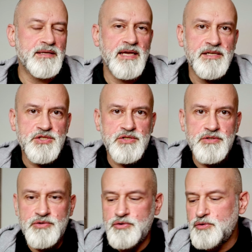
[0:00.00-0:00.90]
attention
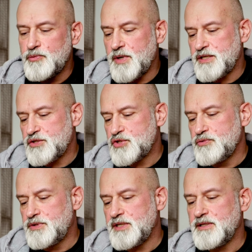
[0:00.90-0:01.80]
to when
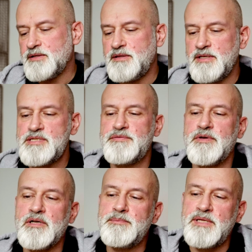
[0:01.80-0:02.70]
shooting this
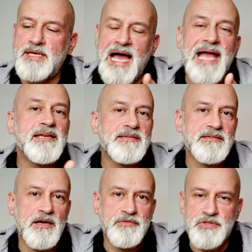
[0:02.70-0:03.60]
film that I
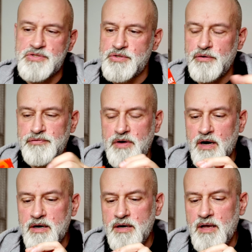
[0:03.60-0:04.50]
discovered so
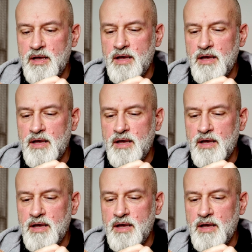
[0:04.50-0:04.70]
far.